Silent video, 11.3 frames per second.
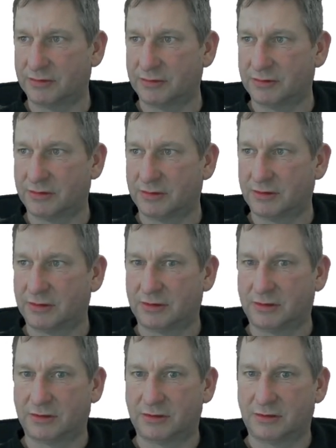
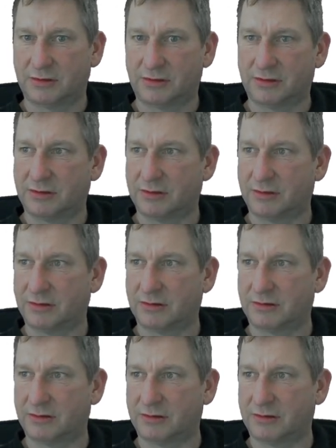(silence)